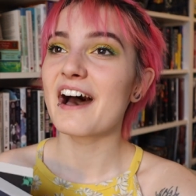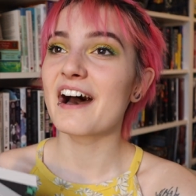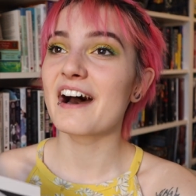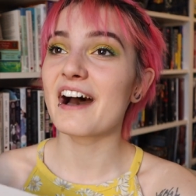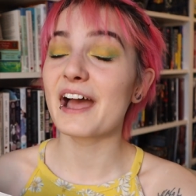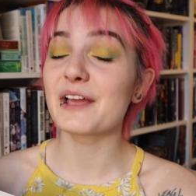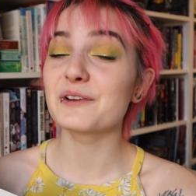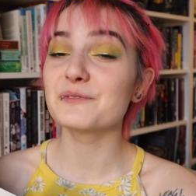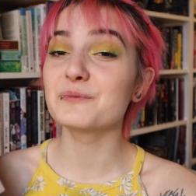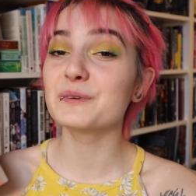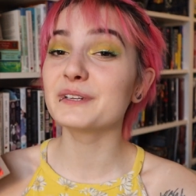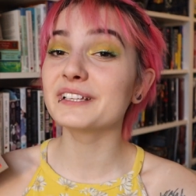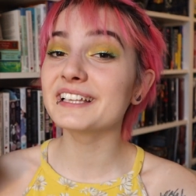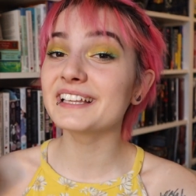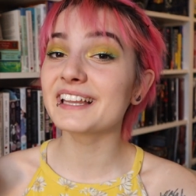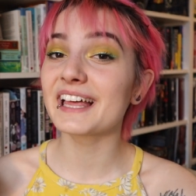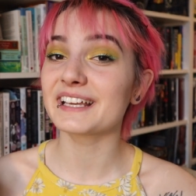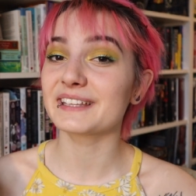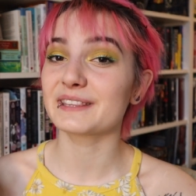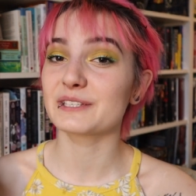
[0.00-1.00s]
Uh, I
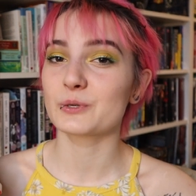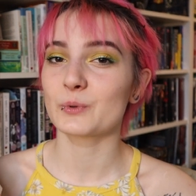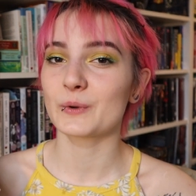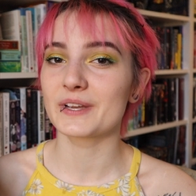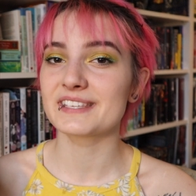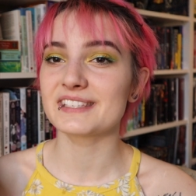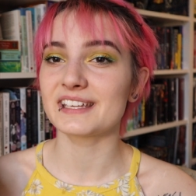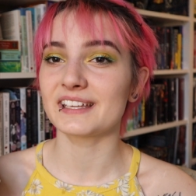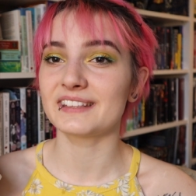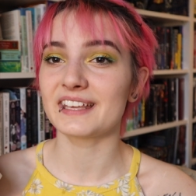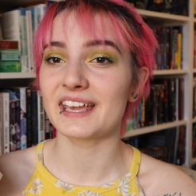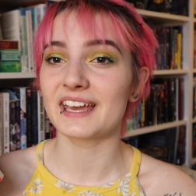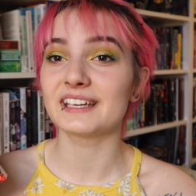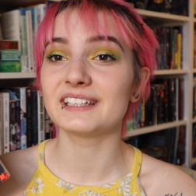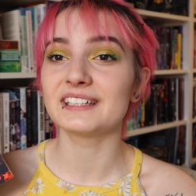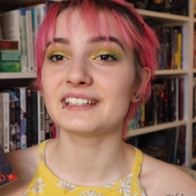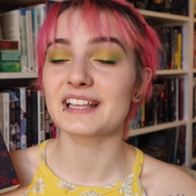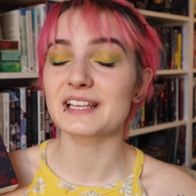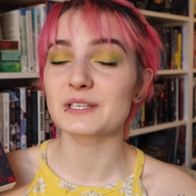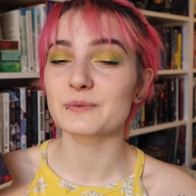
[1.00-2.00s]
really like the twist at the
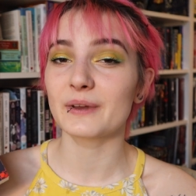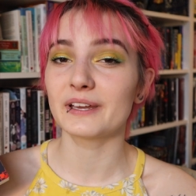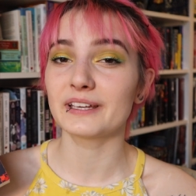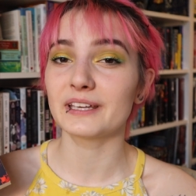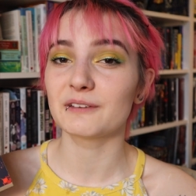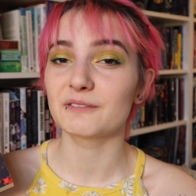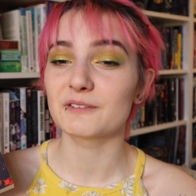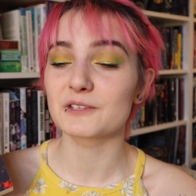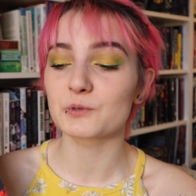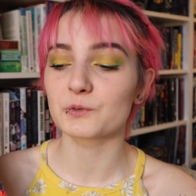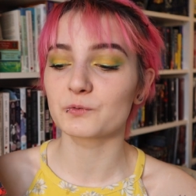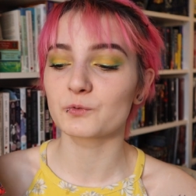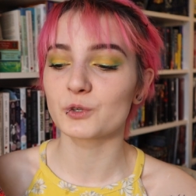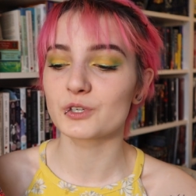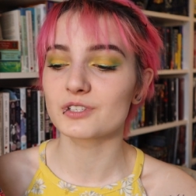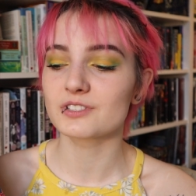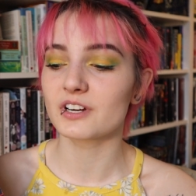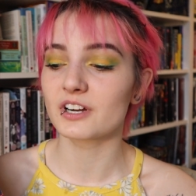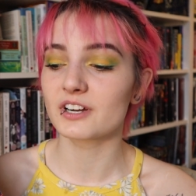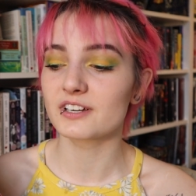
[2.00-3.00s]
end and that's why I gave this one
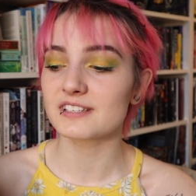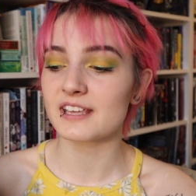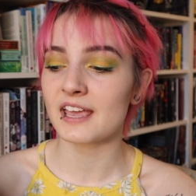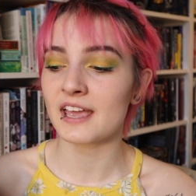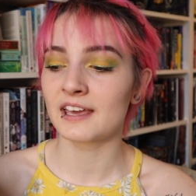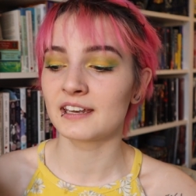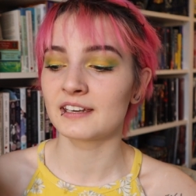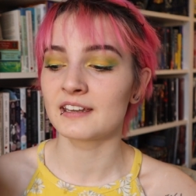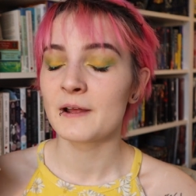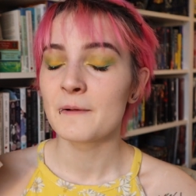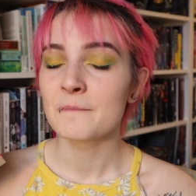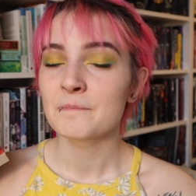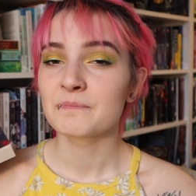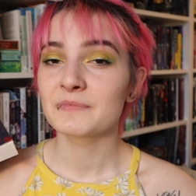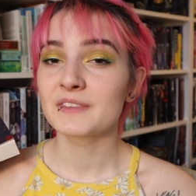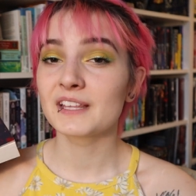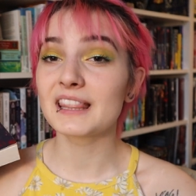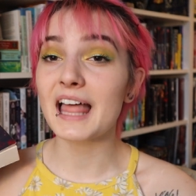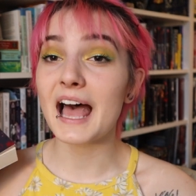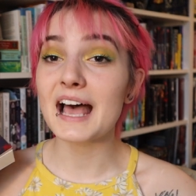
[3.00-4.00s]
four stars and
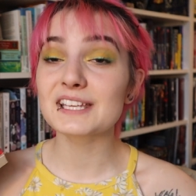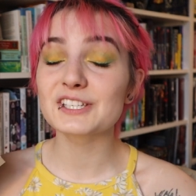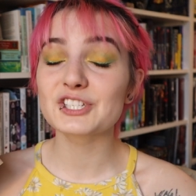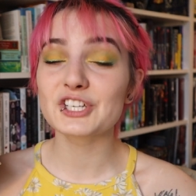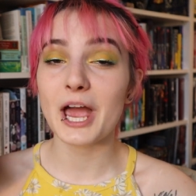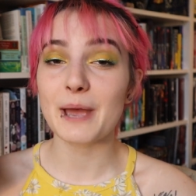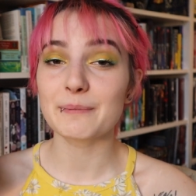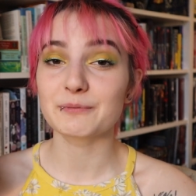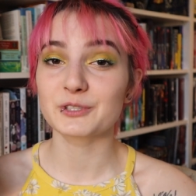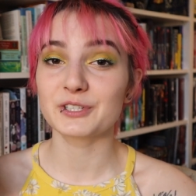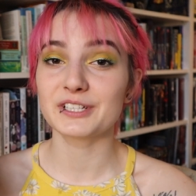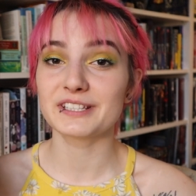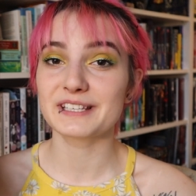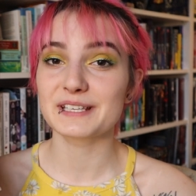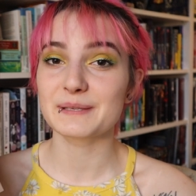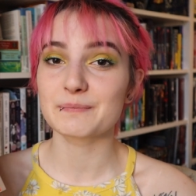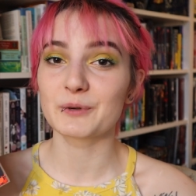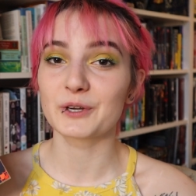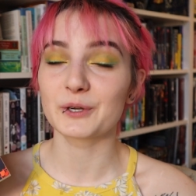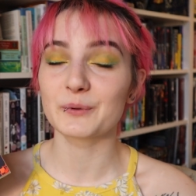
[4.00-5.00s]
the last chapter in
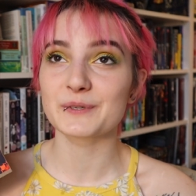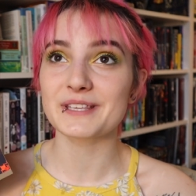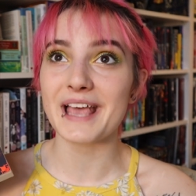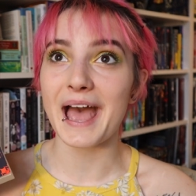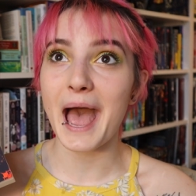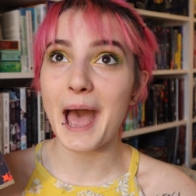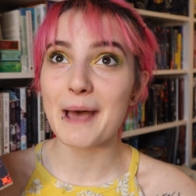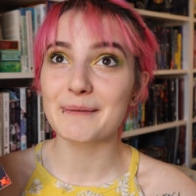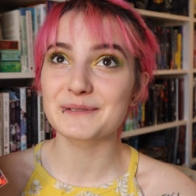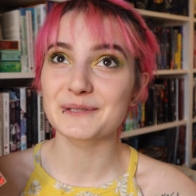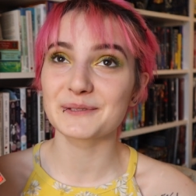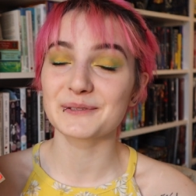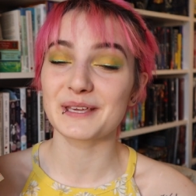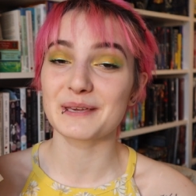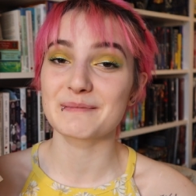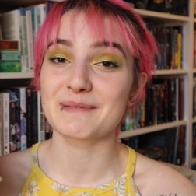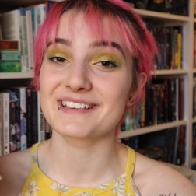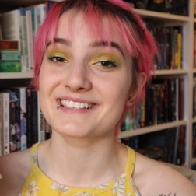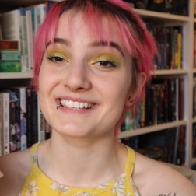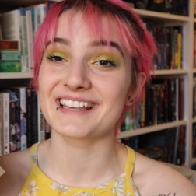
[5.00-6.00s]
this book was
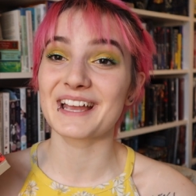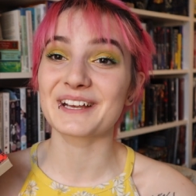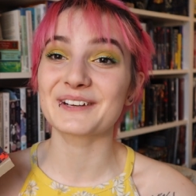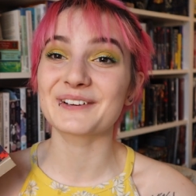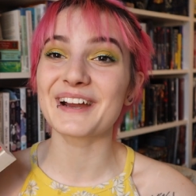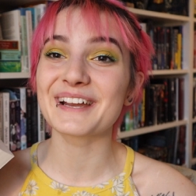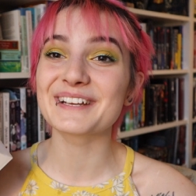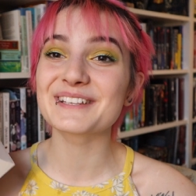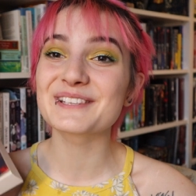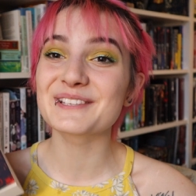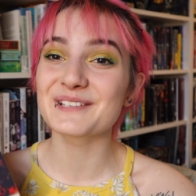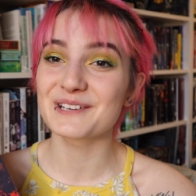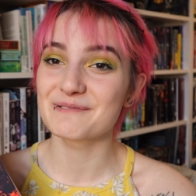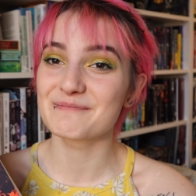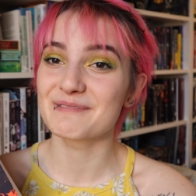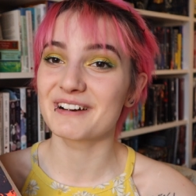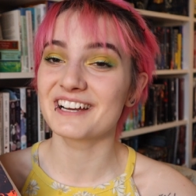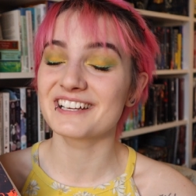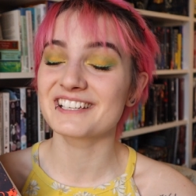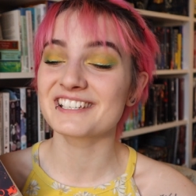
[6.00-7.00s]
absolutely amazing. I cried
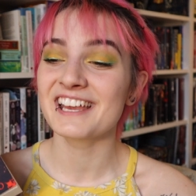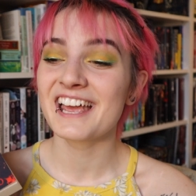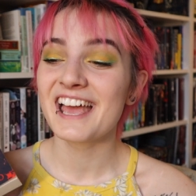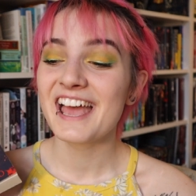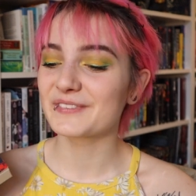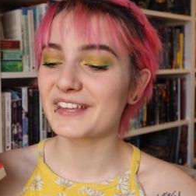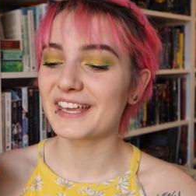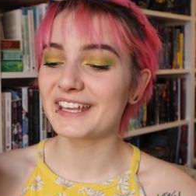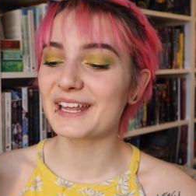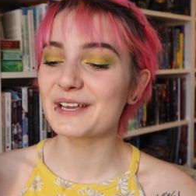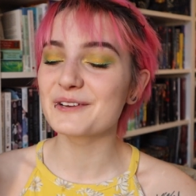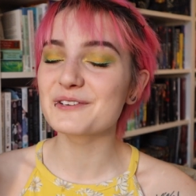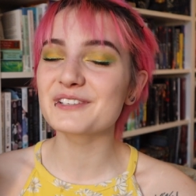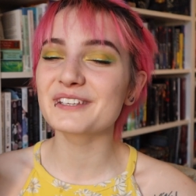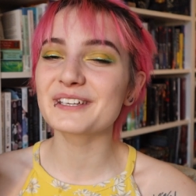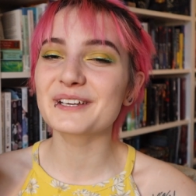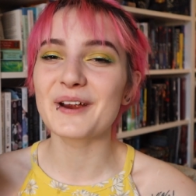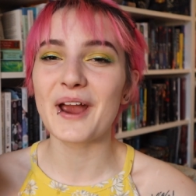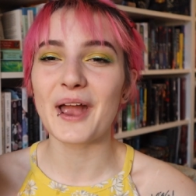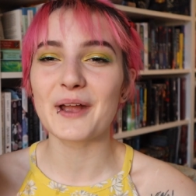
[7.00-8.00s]
so much and I
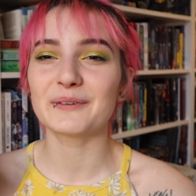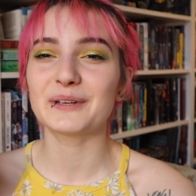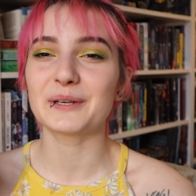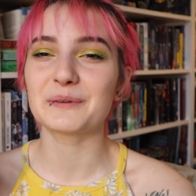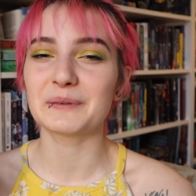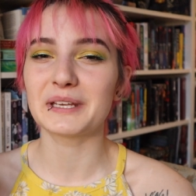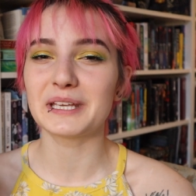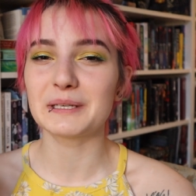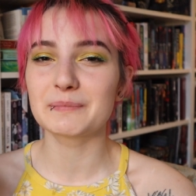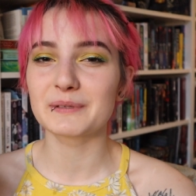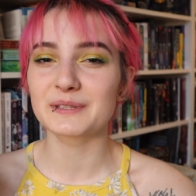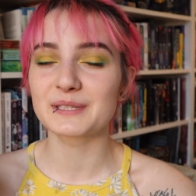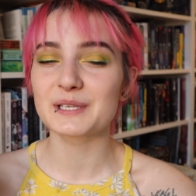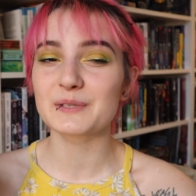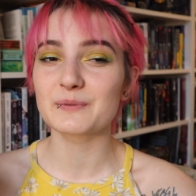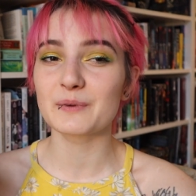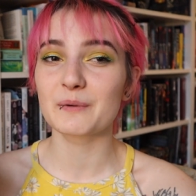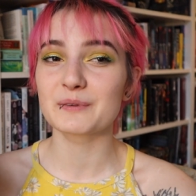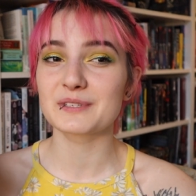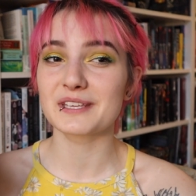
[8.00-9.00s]
usually cry when I read but
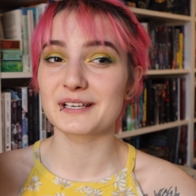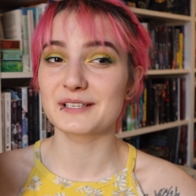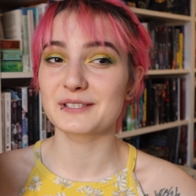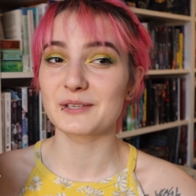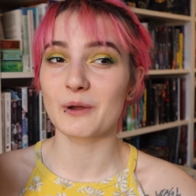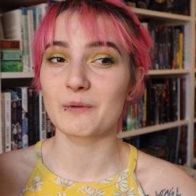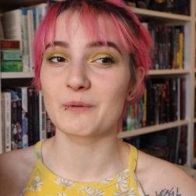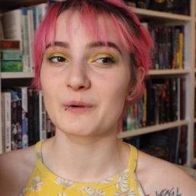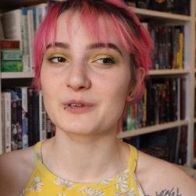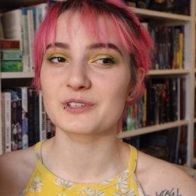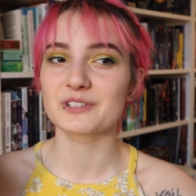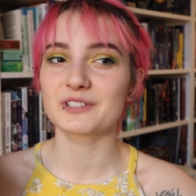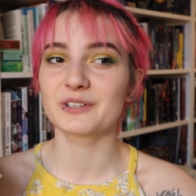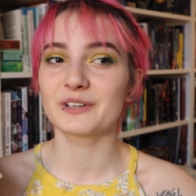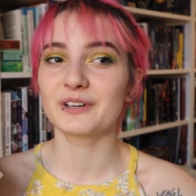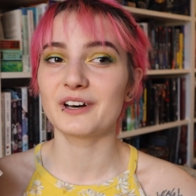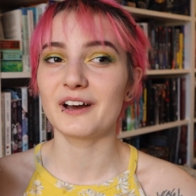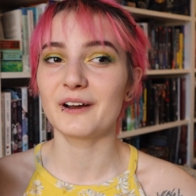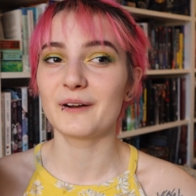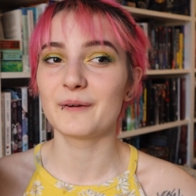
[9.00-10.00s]
this one was like so
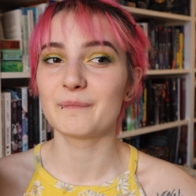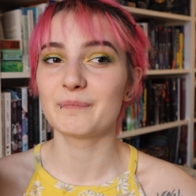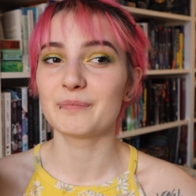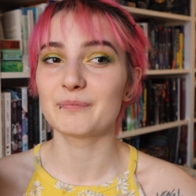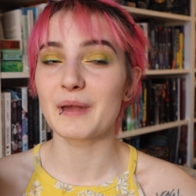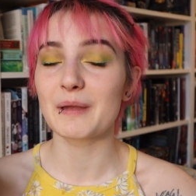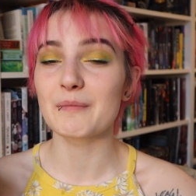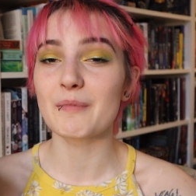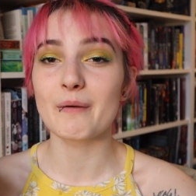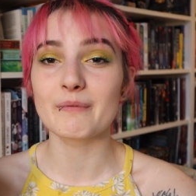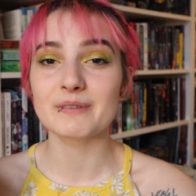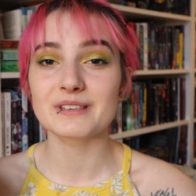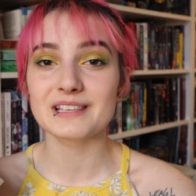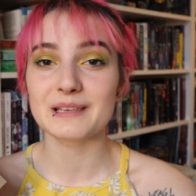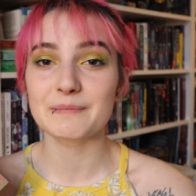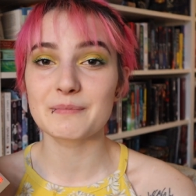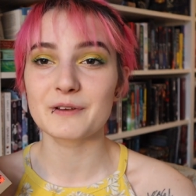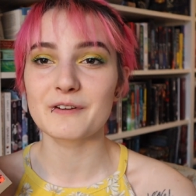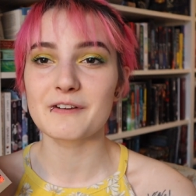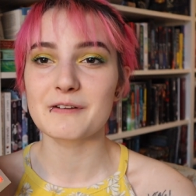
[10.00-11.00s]
emotional. Um, my mom was
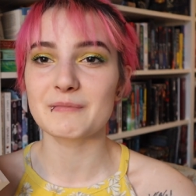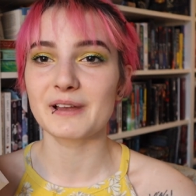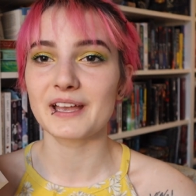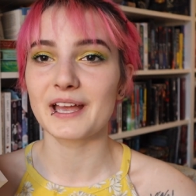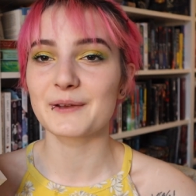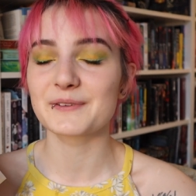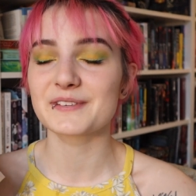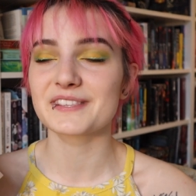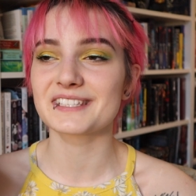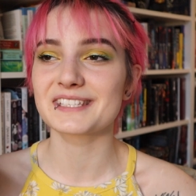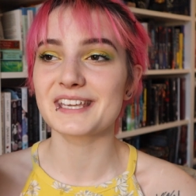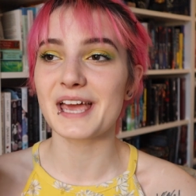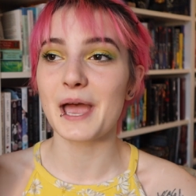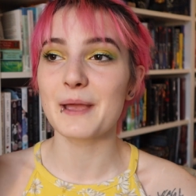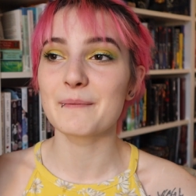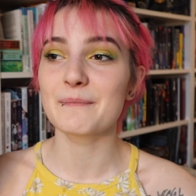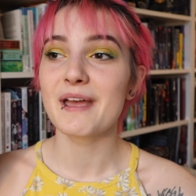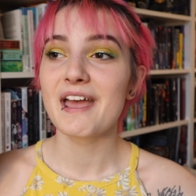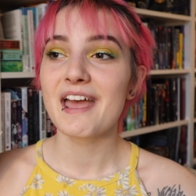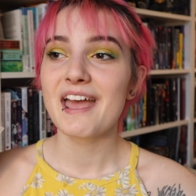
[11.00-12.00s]
sleeping over at my house at the
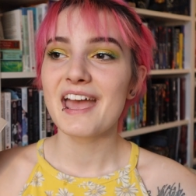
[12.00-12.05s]
time